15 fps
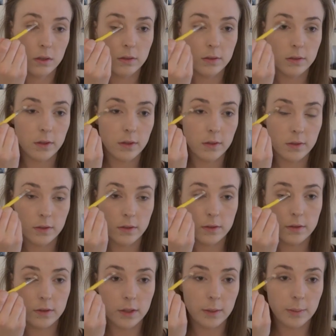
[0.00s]
Just to
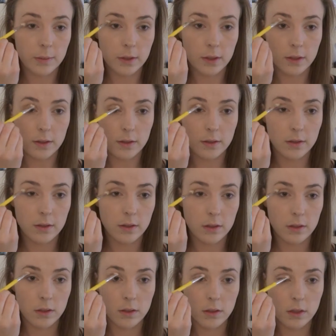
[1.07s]
deepen it
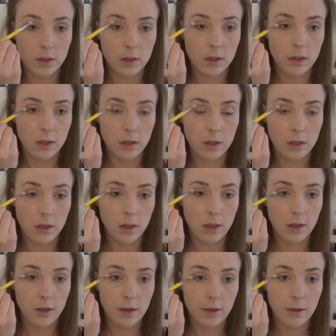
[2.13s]

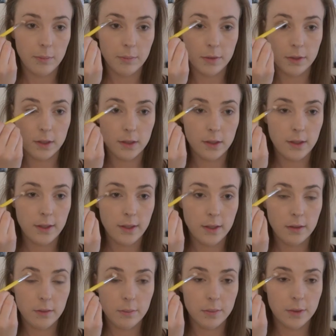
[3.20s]
up a
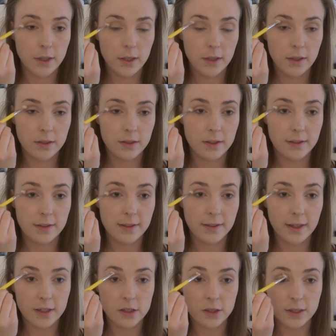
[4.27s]
little bit. This is
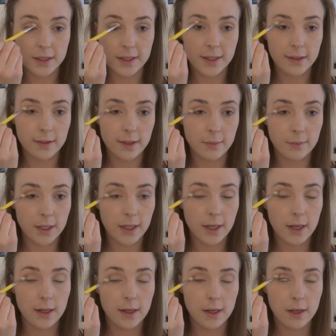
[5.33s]
actually killing my
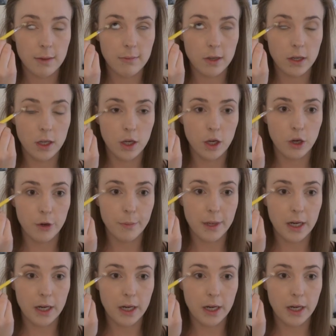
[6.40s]
arm. Oh my